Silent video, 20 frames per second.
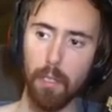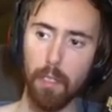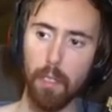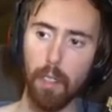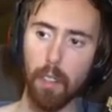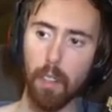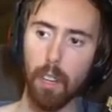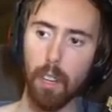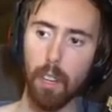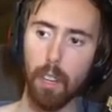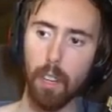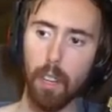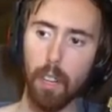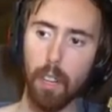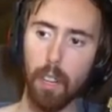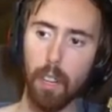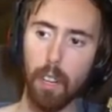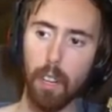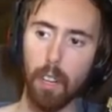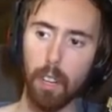
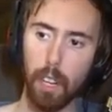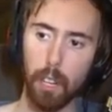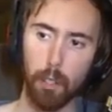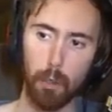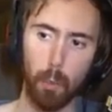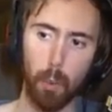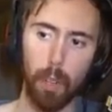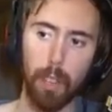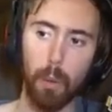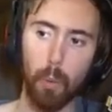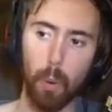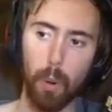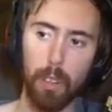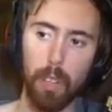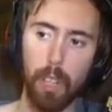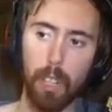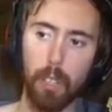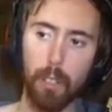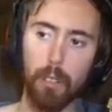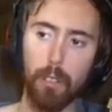That's a good
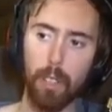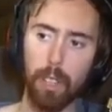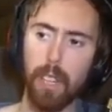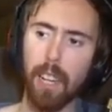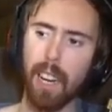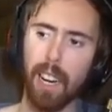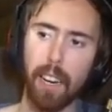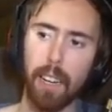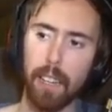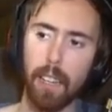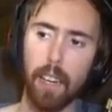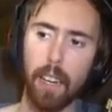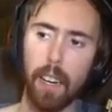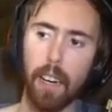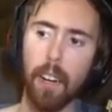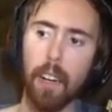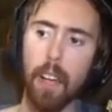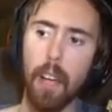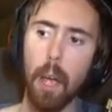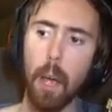question. Yeah.
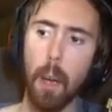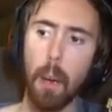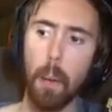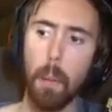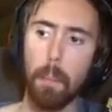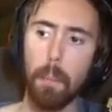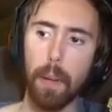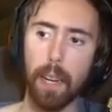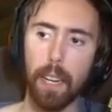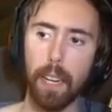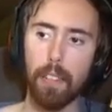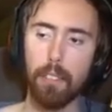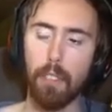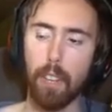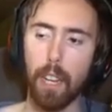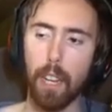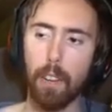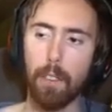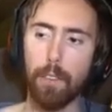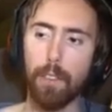Because
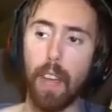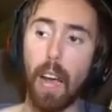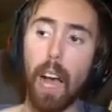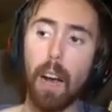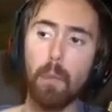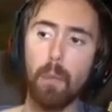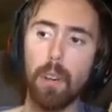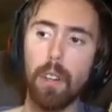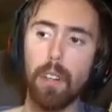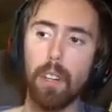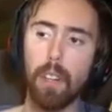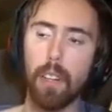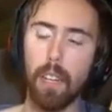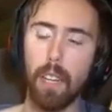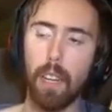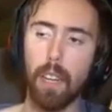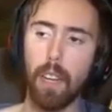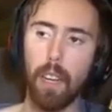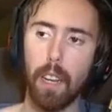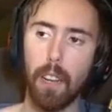if that
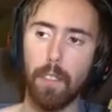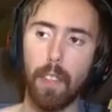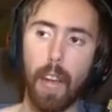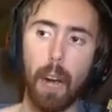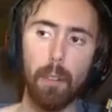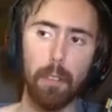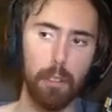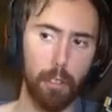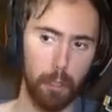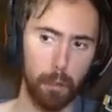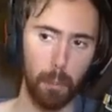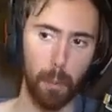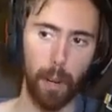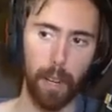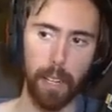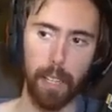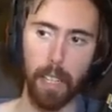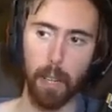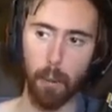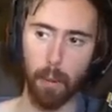was
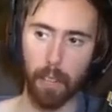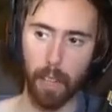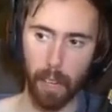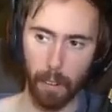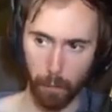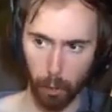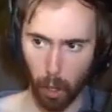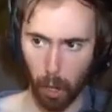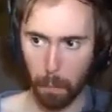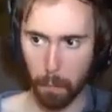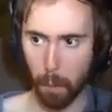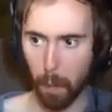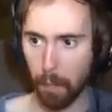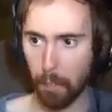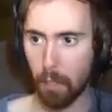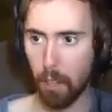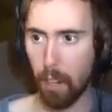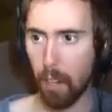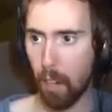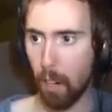explained, it would kind of create
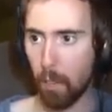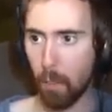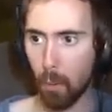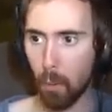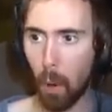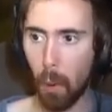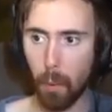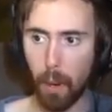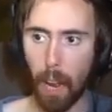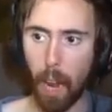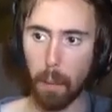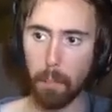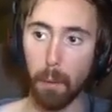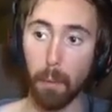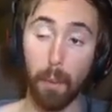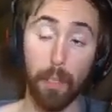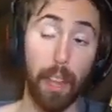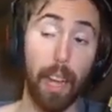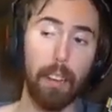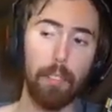precedent over what would happen
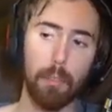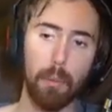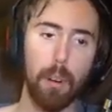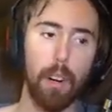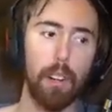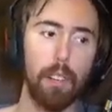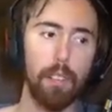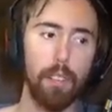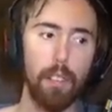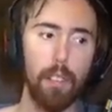with Azeroth.